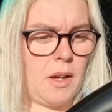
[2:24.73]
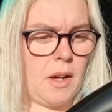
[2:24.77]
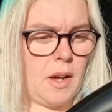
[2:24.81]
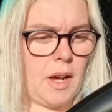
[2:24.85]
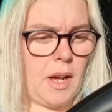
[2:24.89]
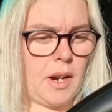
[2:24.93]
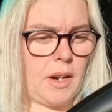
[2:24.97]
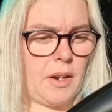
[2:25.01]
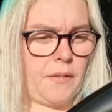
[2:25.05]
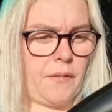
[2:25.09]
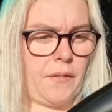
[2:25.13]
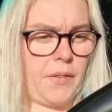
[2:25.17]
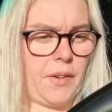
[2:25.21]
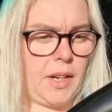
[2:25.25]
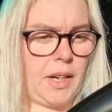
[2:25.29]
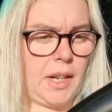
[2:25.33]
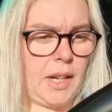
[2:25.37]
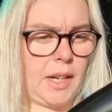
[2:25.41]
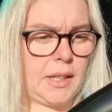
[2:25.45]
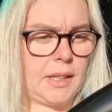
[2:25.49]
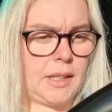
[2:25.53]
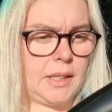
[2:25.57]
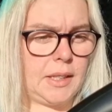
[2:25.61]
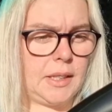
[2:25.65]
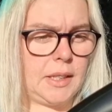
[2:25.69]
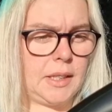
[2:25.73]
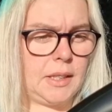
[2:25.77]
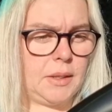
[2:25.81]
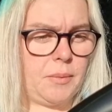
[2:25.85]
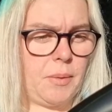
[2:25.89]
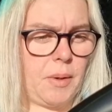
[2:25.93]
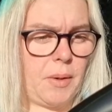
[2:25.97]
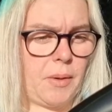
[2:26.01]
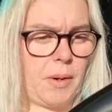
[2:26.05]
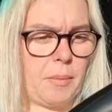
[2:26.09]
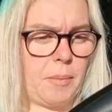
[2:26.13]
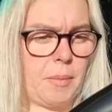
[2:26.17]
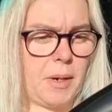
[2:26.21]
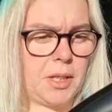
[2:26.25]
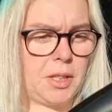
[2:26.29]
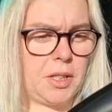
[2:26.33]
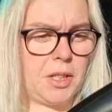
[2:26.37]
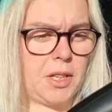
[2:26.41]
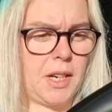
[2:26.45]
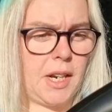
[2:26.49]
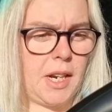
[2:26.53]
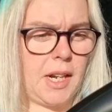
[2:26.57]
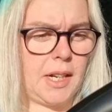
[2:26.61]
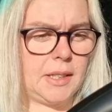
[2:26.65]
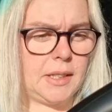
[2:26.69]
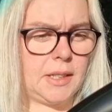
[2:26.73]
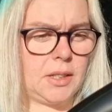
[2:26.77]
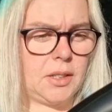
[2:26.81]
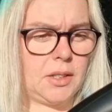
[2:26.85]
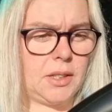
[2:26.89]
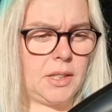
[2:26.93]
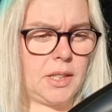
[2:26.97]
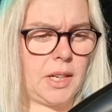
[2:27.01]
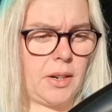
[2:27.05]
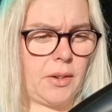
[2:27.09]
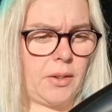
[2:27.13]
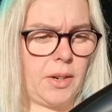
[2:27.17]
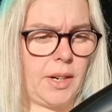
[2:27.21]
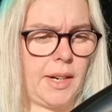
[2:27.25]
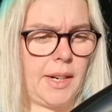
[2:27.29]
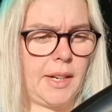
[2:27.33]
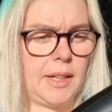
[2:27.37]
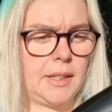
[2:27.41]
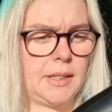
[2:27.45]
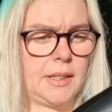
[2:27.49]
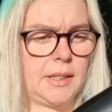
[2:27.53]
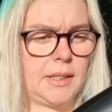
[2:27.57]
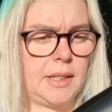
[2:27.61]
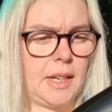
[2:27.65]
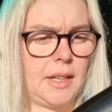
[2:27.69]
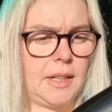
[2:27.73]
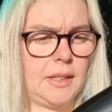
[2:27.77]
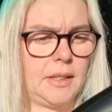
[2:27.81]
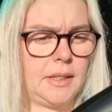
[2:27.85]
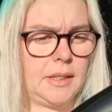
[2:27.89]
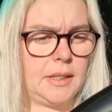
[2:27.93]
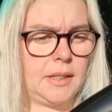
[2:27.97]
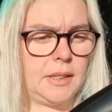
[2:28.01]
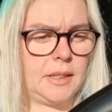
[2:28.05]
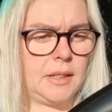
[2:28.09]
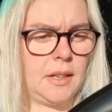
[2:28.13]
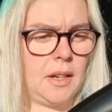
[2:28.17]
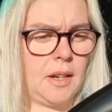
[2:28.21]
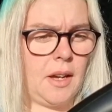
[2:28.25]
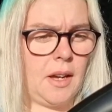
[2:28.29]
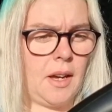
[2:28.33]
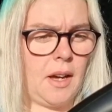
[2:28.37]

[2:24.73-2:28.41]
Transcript: And I feel like this is very much an esoteric sense.